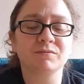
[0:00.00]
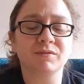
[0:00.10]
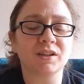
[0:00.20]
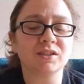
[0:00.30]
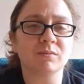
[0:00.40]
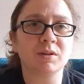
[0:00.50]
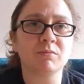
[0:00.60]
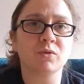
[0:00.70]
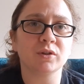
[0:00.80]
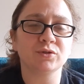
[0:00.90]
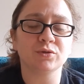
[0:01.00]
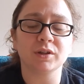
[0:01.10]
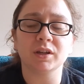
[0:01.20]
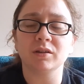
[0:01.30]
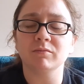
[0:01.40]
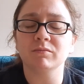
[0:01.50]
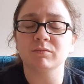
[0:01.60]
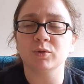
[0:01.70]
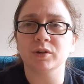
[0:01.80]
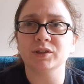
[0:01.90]
find something more intriguing,
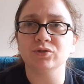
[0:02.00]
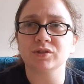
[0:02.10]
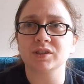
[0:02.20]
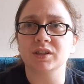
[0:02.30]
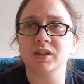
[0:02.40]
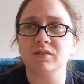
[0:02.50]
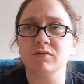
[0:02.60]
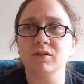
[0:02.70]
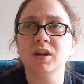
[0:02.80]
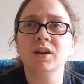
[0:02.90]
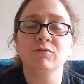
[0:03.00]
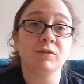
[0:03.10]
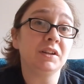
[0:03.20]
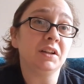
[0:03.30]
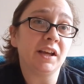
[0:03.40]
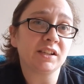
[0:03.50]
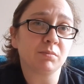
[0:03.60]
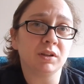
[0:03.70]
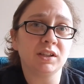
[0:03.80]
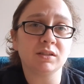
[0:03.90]
more interesting. Read The
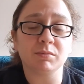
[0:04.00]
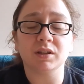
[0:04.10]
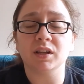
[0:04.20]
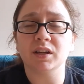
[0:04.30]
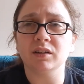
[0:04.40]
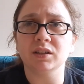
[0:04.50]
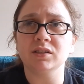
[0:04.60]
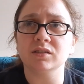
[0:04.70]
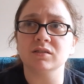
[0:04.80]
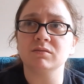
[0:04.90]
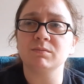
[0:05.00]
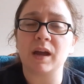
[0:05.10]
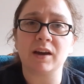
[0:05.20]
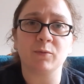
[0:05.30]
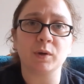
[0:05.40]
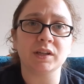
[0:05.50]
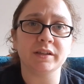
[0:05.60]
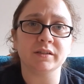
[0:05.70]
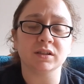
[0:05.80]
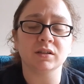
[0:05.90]
Last Policeman. That at least is halfway
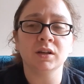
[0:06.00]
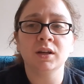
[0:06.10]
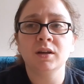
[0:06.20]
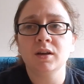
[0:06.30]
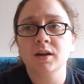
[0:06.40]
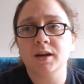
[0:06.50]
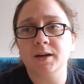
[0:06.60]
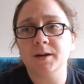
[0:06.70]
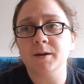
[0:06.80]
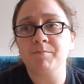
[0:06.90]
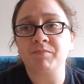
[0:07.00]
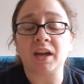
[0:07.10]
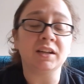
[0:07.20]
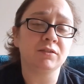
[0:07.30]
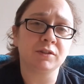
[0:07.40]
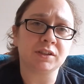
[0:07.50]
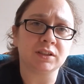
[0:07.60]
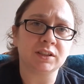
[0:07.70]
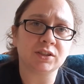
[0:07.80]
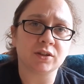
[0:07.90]
decent. I did
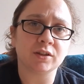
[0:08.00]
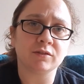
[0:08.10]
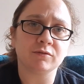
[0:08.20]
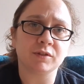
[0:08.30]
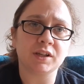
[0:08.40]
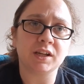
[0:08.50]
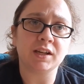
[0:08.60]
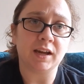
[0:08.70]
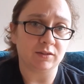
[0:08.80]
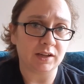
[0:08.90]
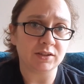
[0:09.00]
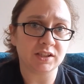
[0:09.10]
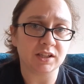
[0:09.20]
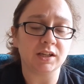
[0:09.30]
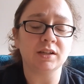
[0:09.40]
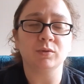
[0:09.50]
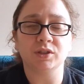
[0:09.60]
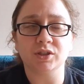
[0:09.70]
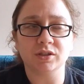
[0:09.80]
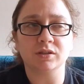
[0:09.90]
recently start reading Countdown City,
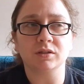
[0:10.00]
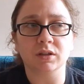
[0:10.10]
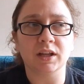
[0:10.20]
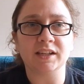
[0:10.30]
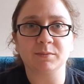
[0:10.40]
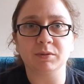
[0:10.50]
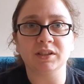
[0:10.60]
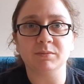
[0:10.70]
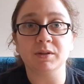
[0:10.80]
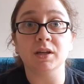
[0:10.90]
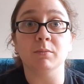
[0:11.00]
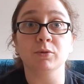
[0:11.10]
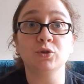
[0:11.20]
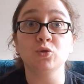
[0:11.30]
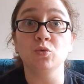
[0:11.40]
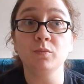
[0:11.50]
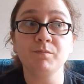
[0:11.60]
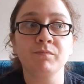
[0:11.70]
which is The Last Policeman #2.